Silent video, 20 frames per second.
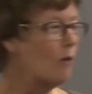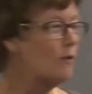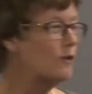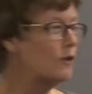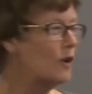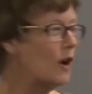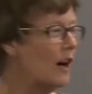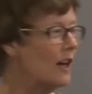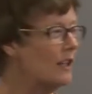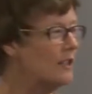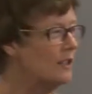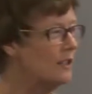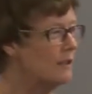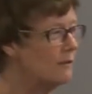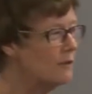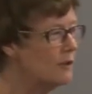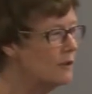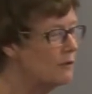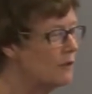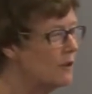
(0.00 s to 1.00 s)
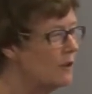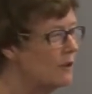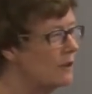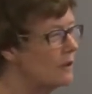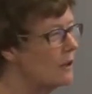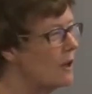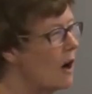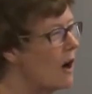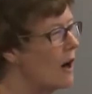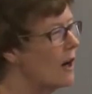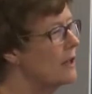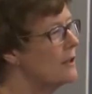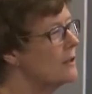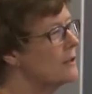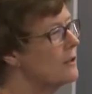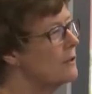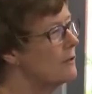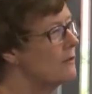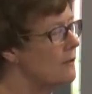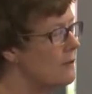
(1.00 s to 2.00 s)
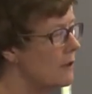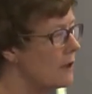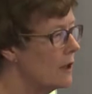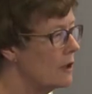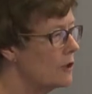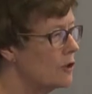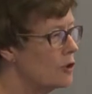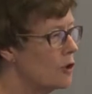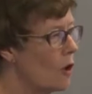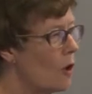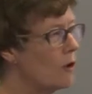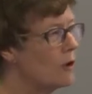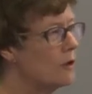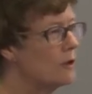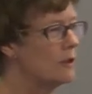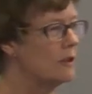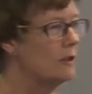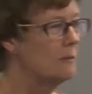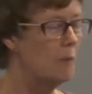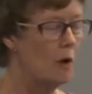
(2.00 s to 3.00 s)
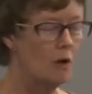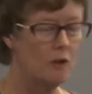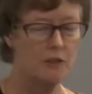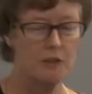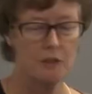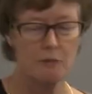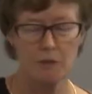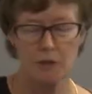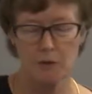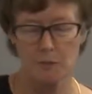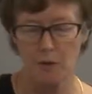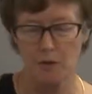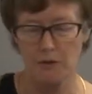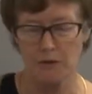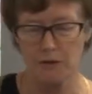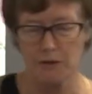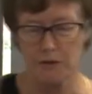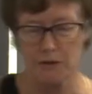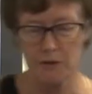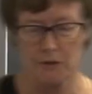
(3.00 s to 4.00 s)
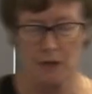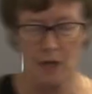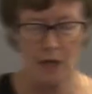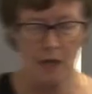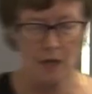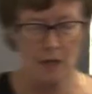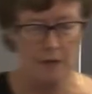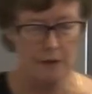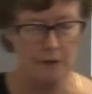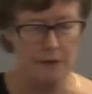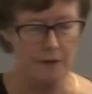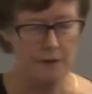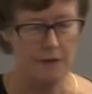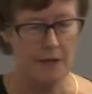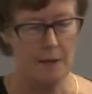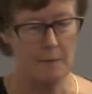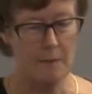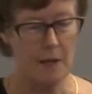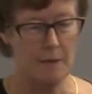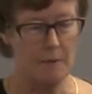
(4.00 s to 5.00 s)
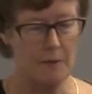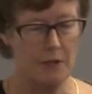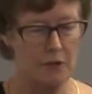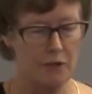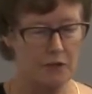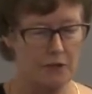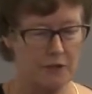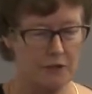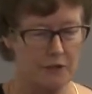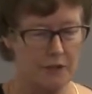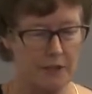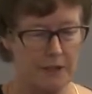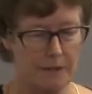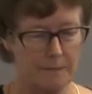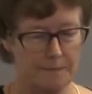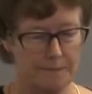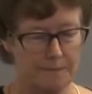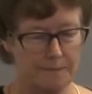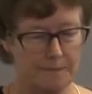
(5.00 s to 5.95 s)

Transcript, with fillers: variety of different kinds of shocks and policy responses that they may be interested in.